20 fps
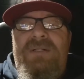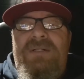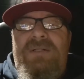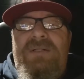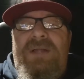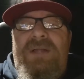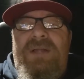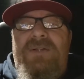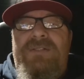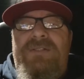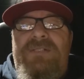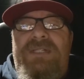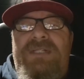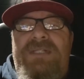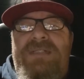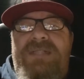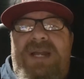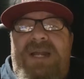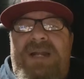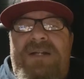loads the
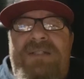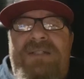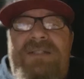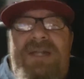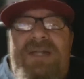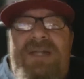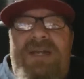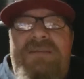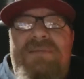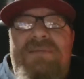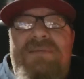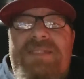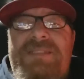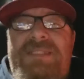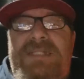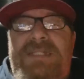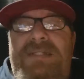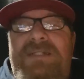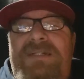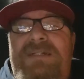entire time because he
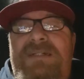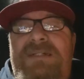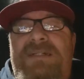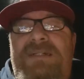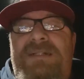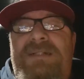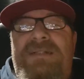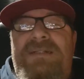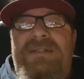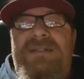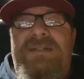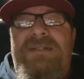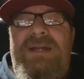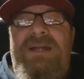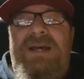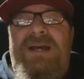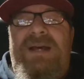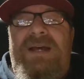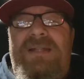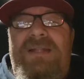
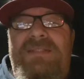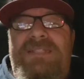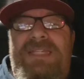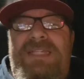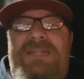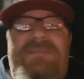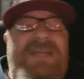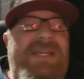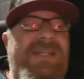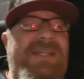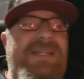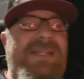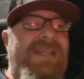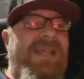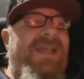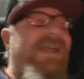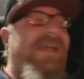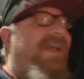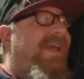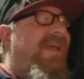couldn't team anything.